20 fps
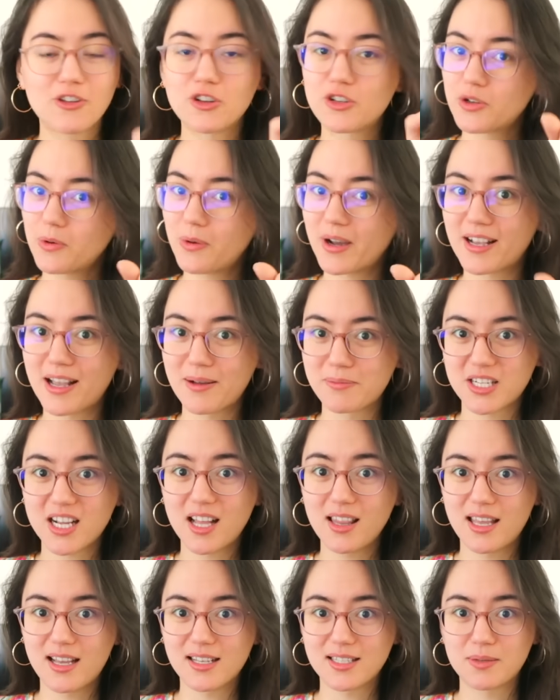you do it, come
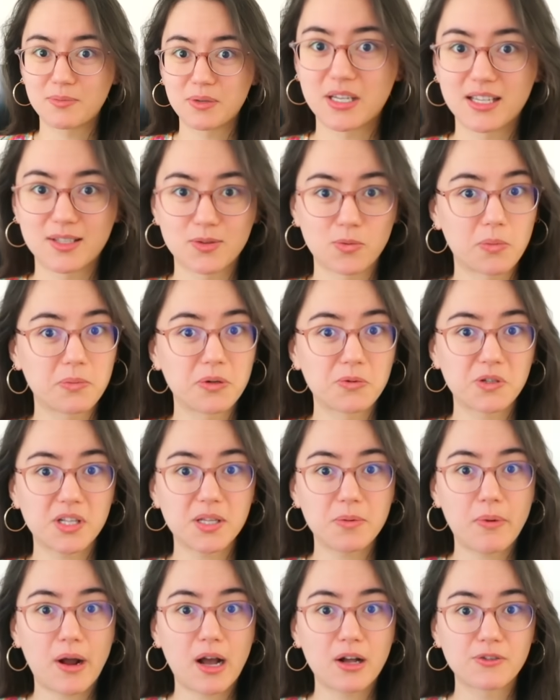tell us because we'll be
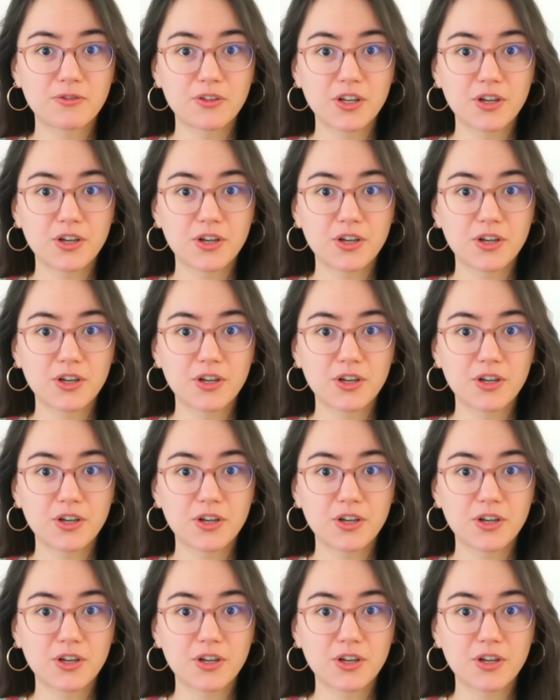really proud of